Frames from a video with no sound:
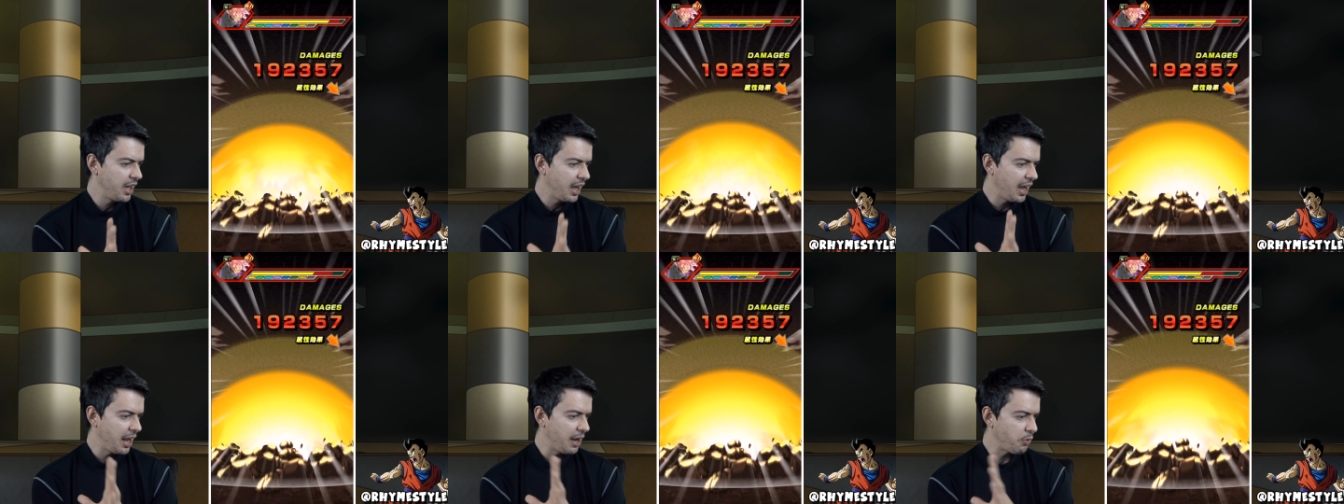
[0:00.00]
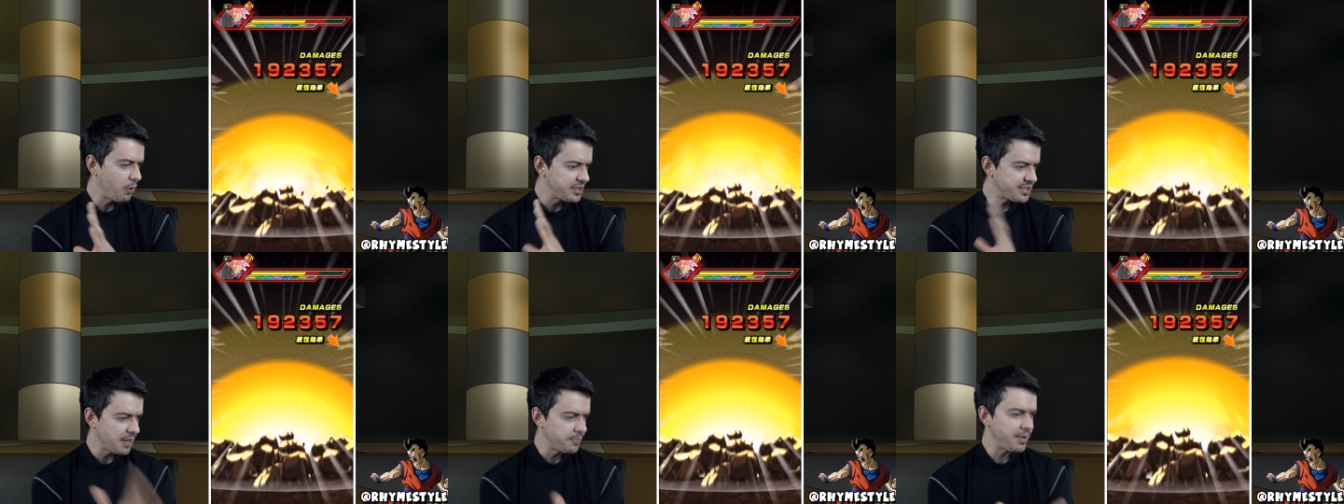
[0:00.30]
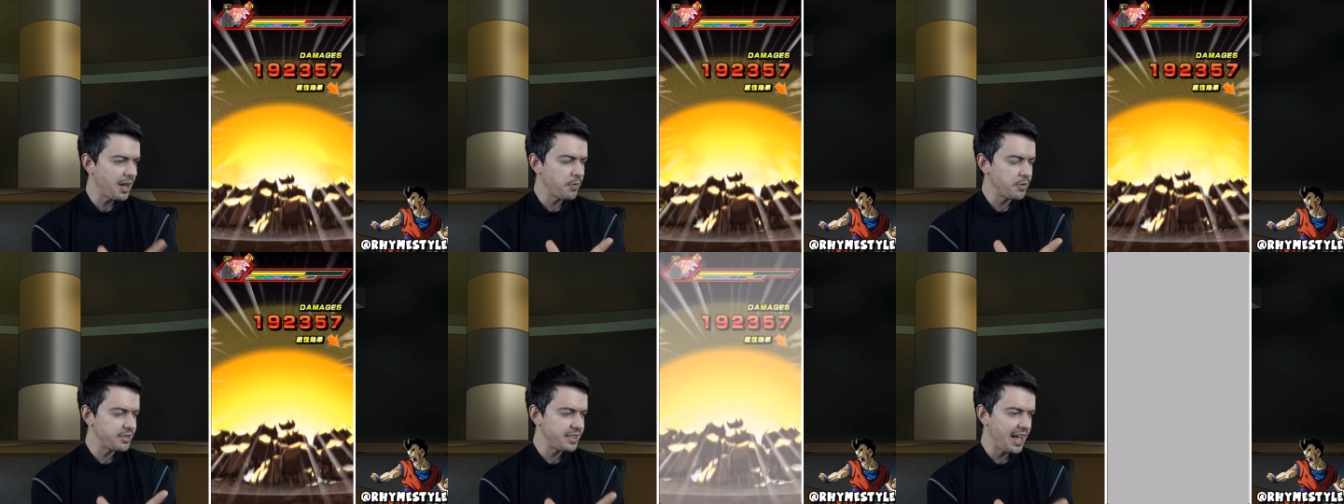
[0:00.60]
and once
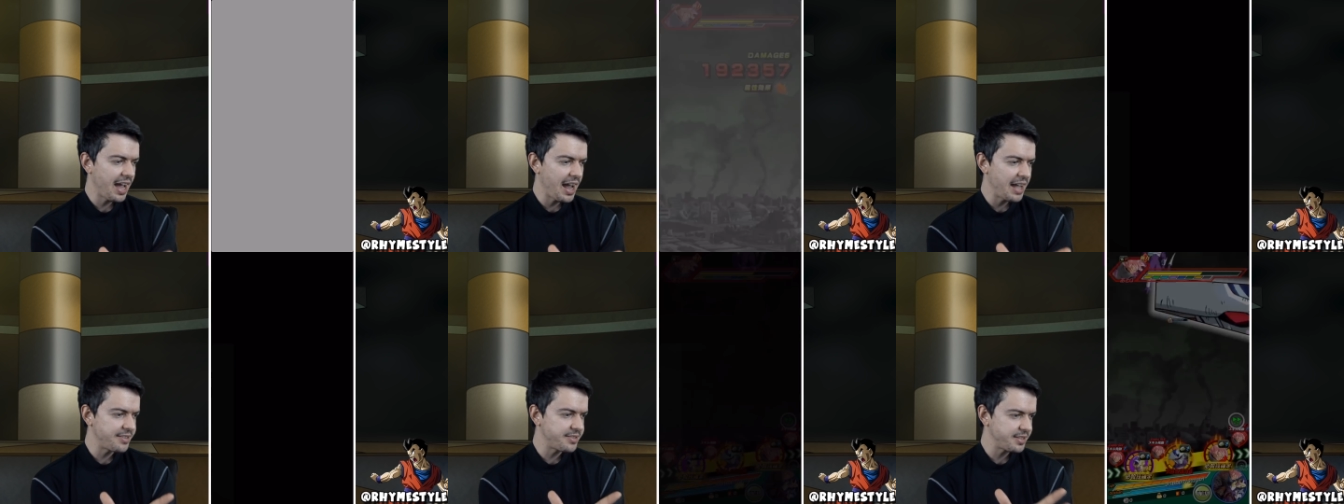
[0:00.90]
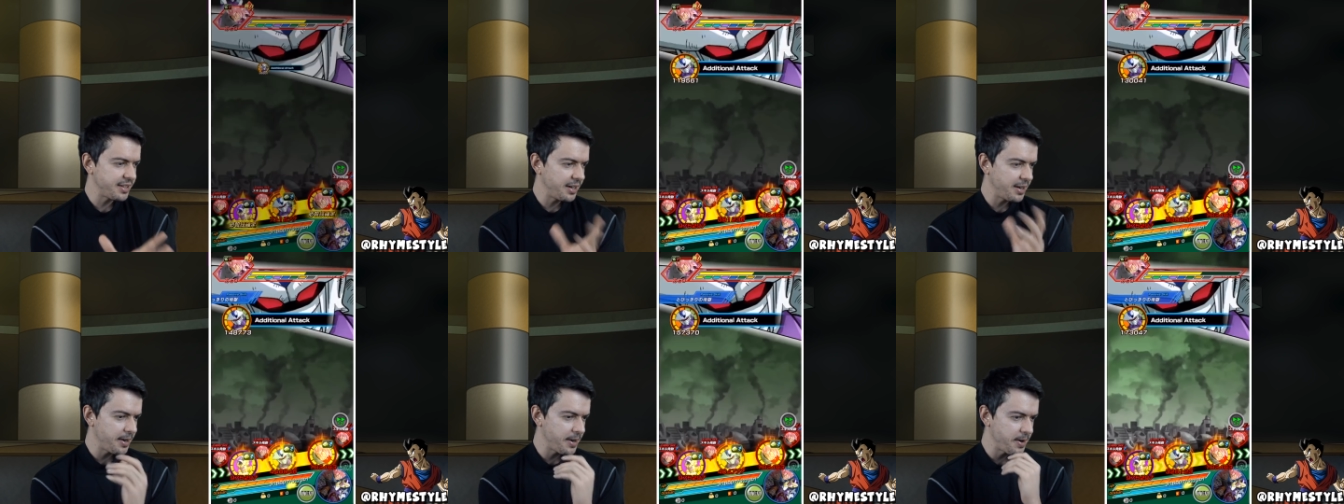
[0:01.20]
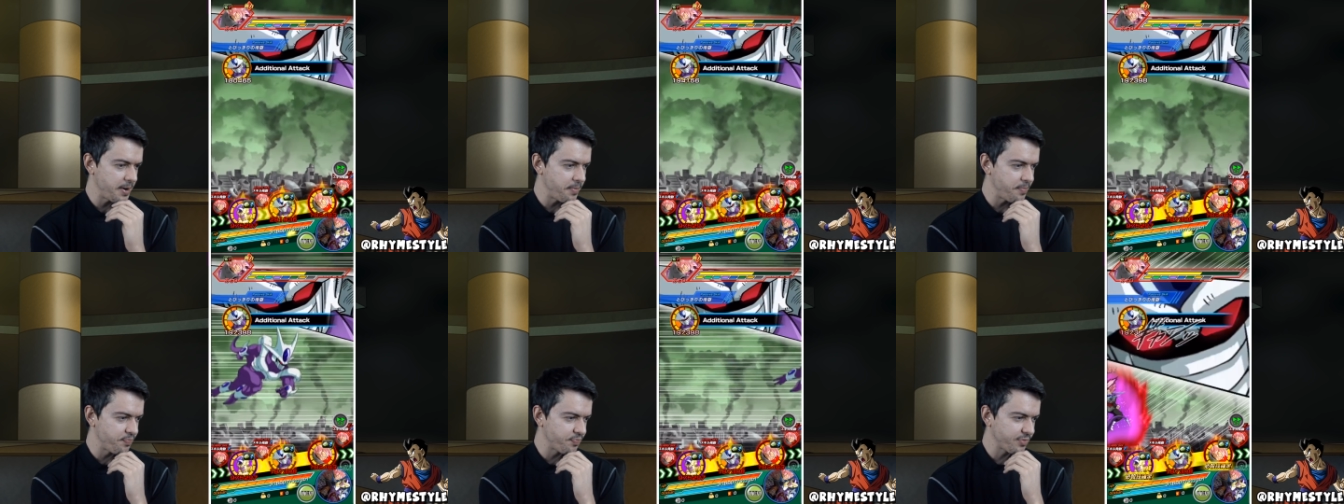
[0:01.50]
I'm done with that,
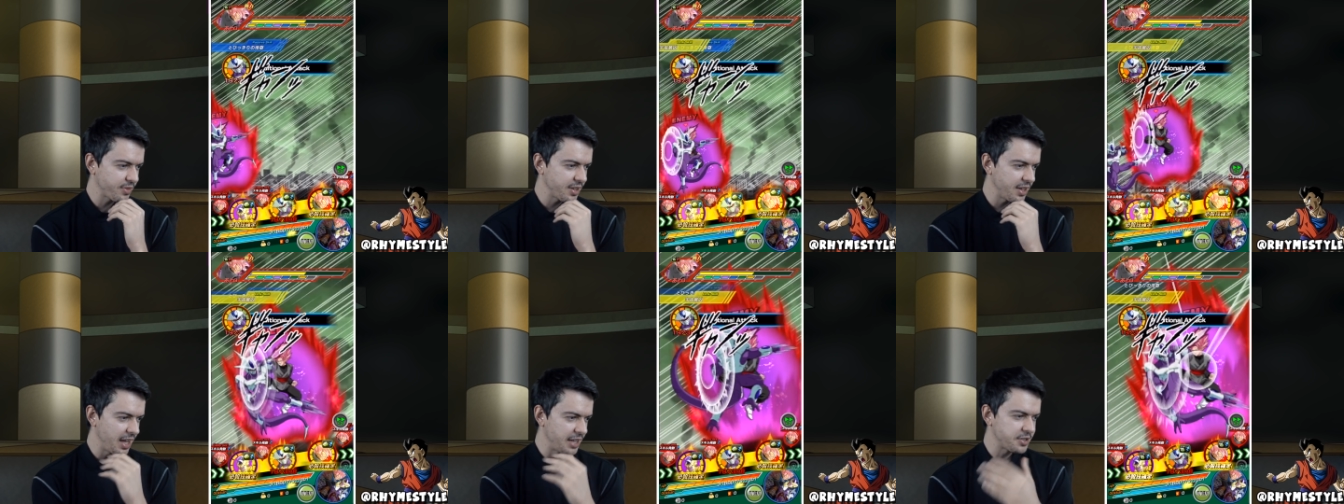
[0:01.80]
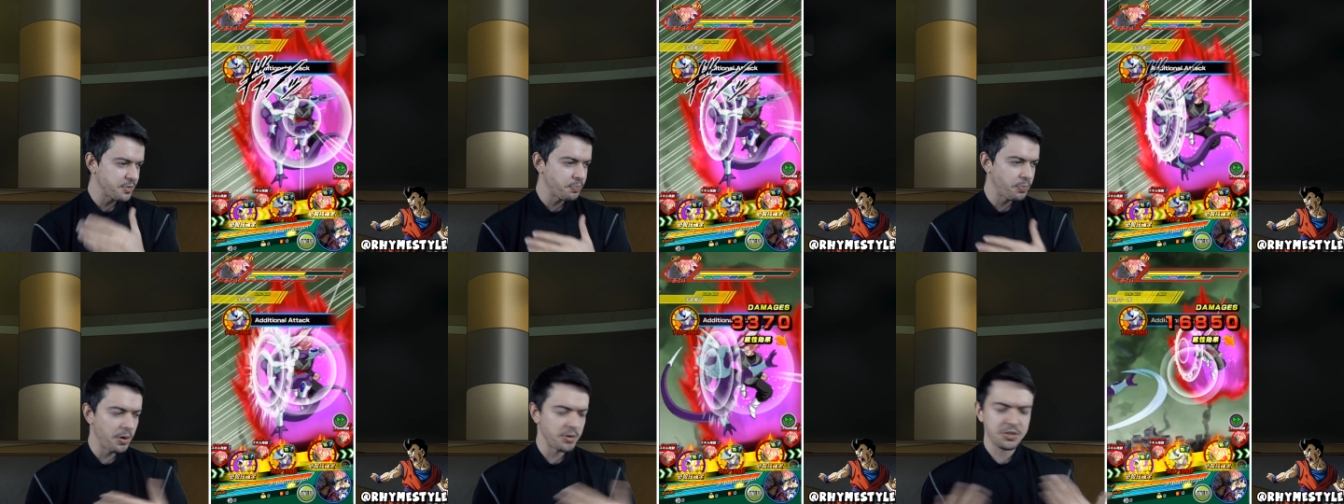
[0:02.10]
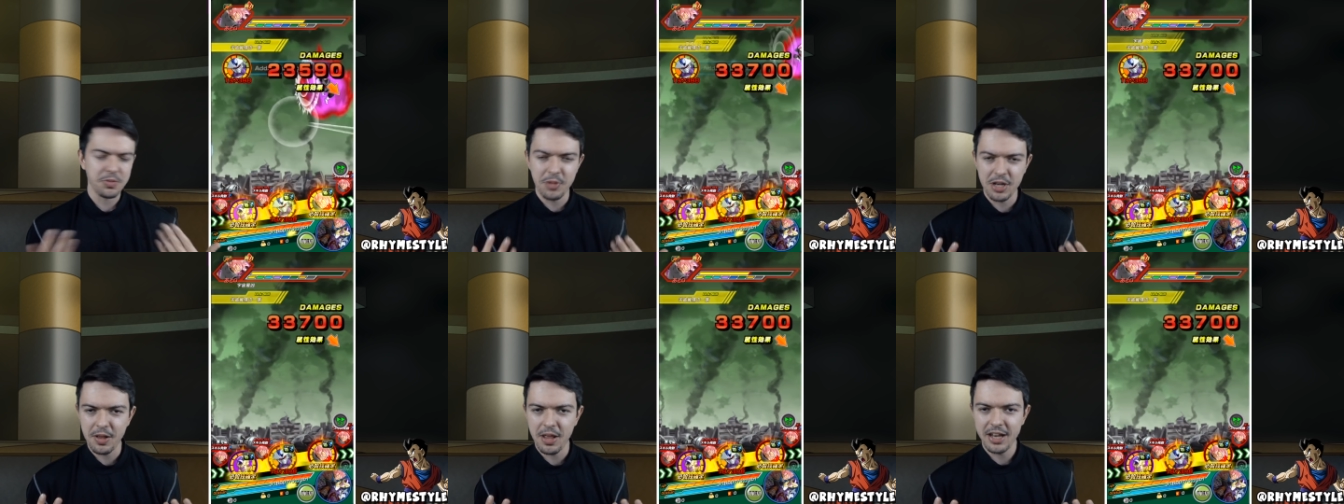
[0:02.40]
um, it's
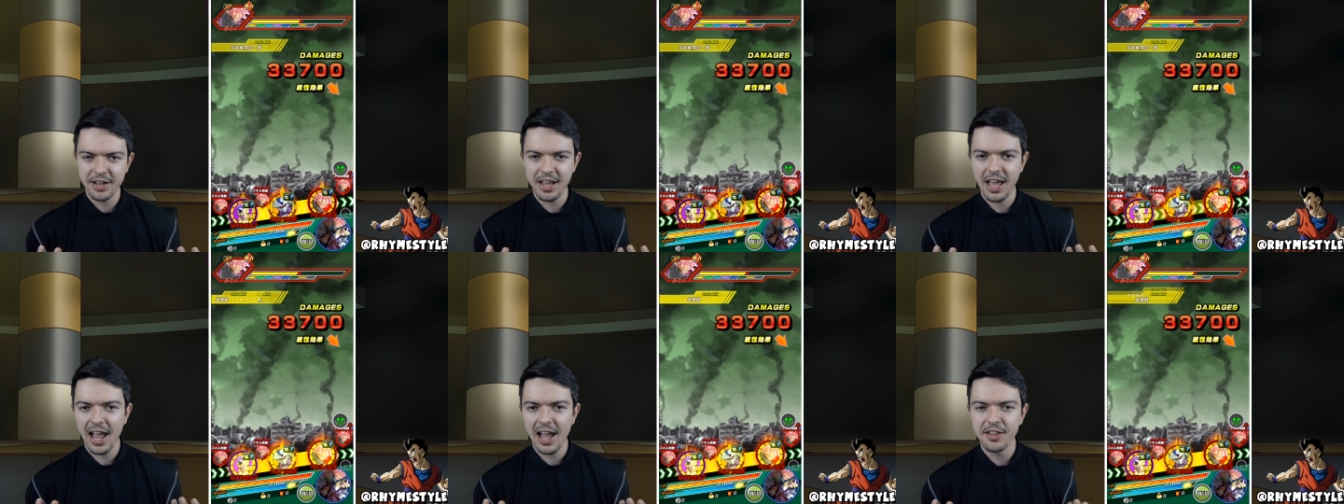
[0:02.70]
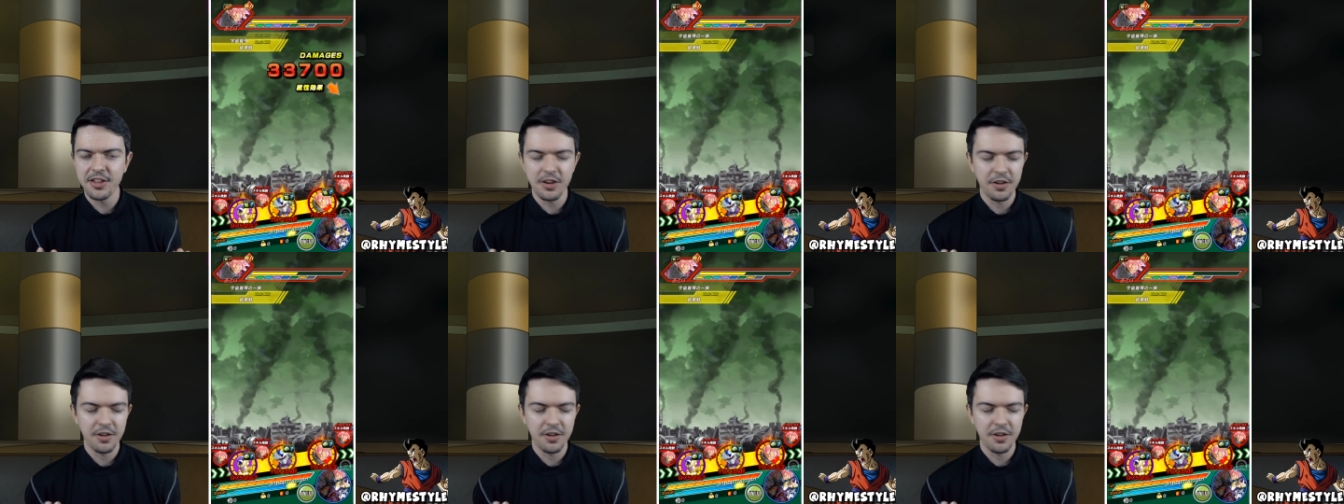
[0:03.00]
pretty much going to be the, the end